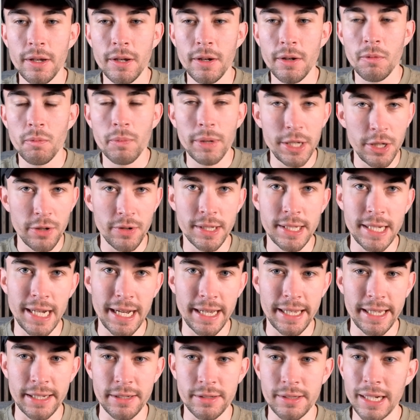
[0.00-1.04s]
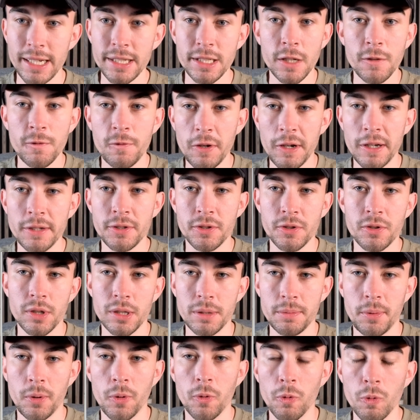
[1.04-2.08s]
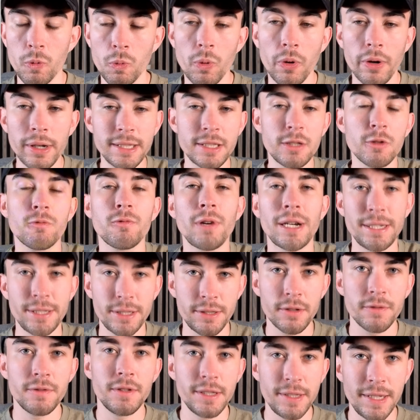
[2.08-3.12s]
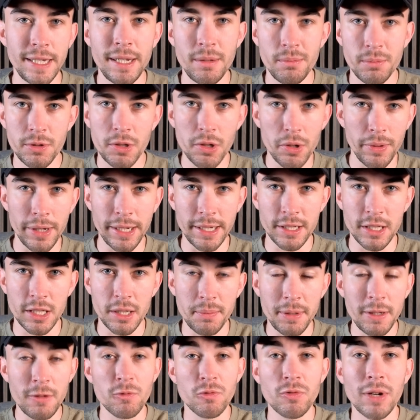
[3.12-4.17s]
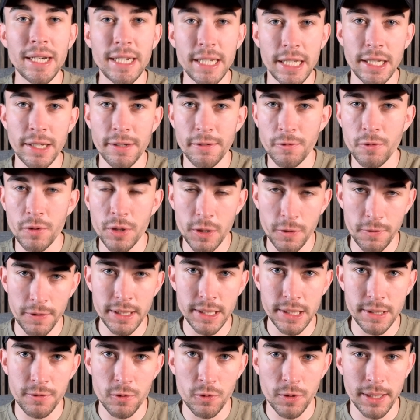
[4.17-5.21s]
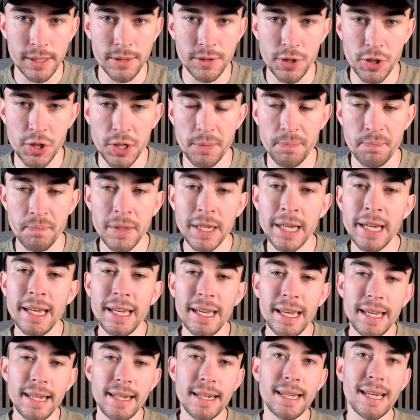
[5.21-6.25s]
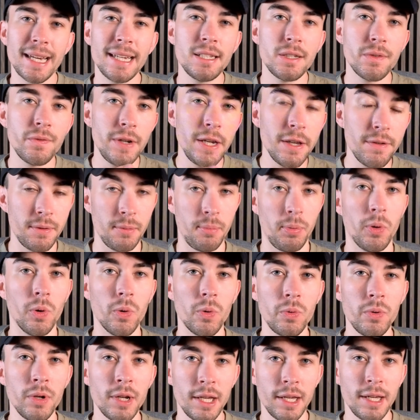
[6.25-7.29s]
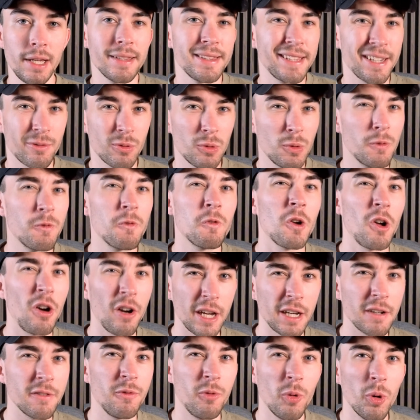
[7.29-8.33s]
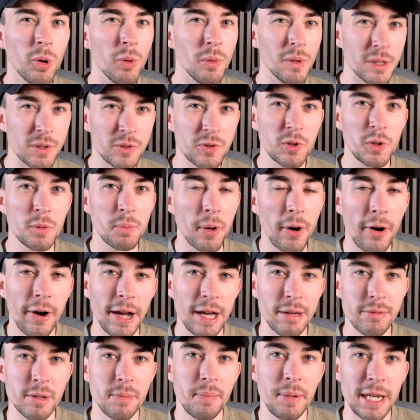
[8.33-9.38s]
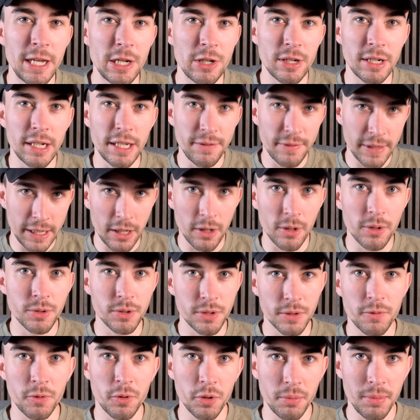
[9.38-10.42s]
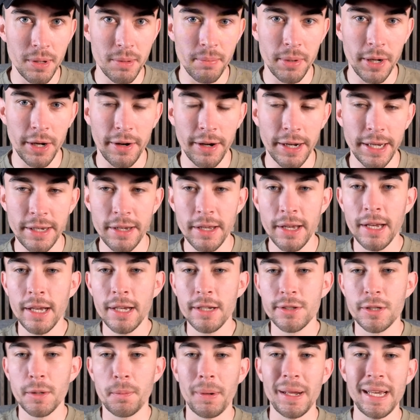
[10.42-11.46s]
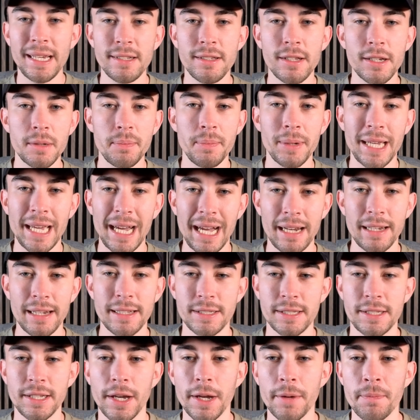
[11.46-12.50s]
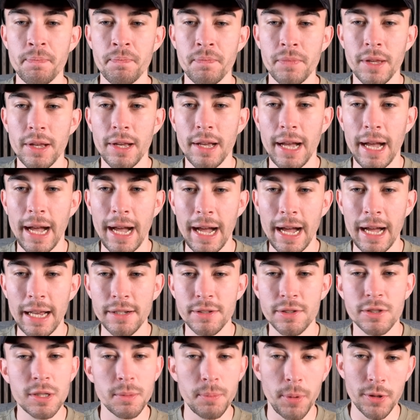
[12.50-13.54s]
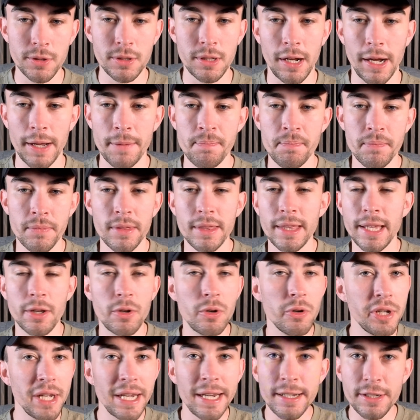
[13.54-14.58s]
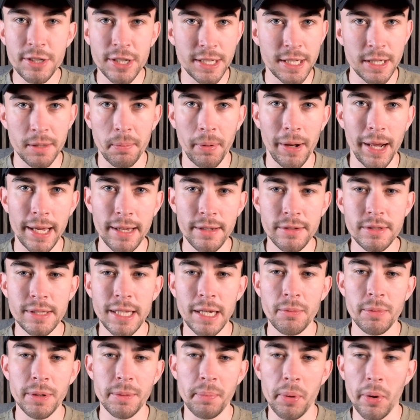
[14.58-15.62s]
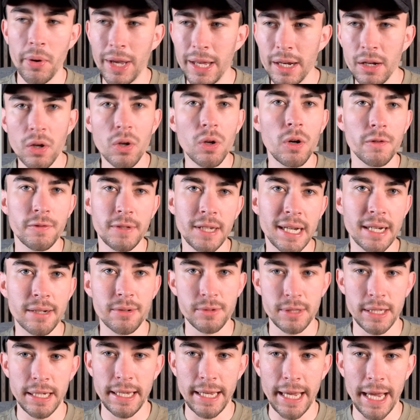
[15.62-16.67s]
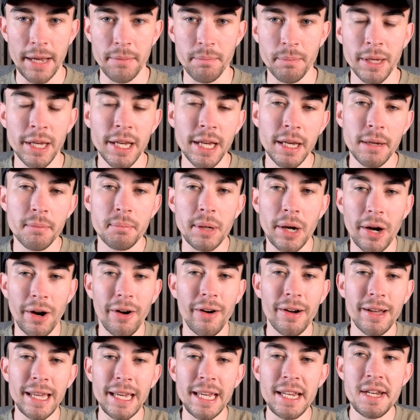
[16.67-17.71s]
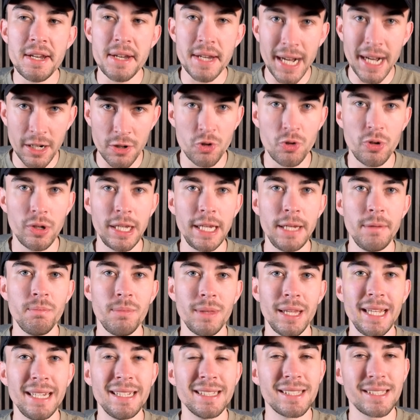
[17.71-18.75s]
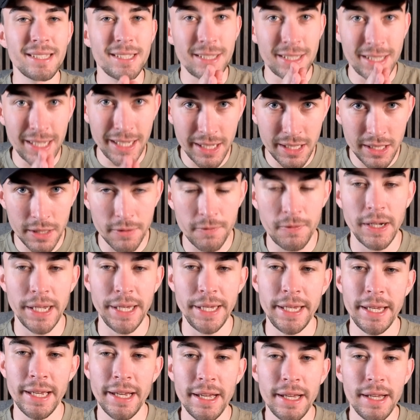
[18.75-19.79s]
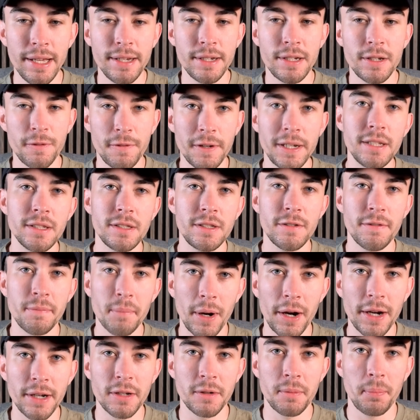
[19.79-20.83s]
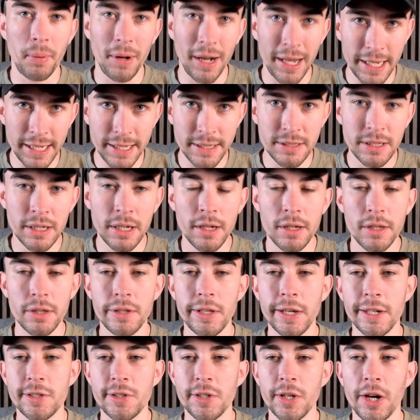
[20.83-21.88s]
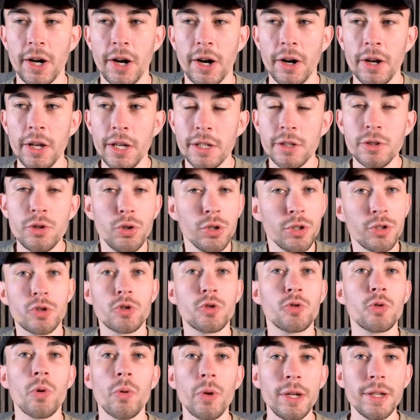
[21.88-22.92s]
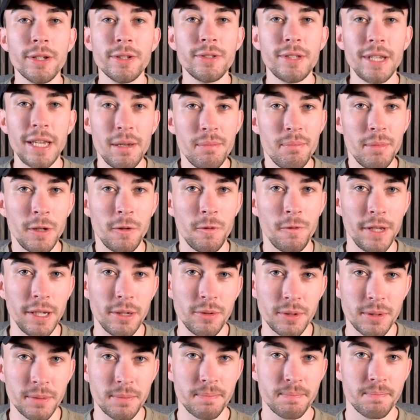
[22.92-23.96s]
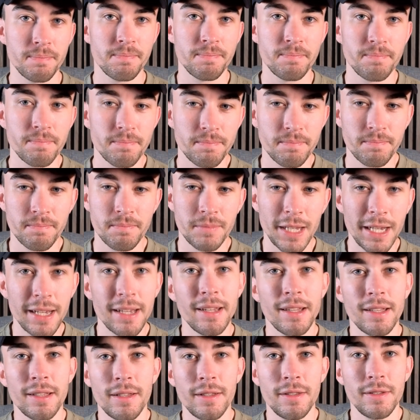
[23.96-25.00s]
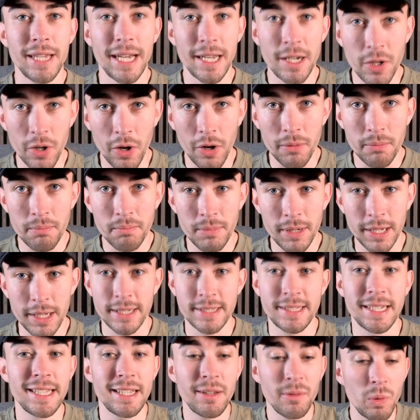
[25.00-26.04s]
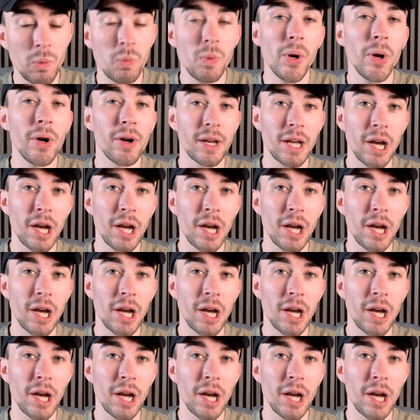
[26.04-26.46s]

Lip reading: when you're attacking. So let's say Wirtz has got the ball. What is the rest of the team doing to be ready for a defensive transition? In the case of Liverpool, they're all flying forward super high up the pitch and leaving loads of room in behind. So players like McAllister and Szoboszlai, they're good energetic players. They will put in a lot of tackles in a game, but are they naturally, instinctively defensive-minded players that are destroyers in midfield? They're not. Like I said, they will work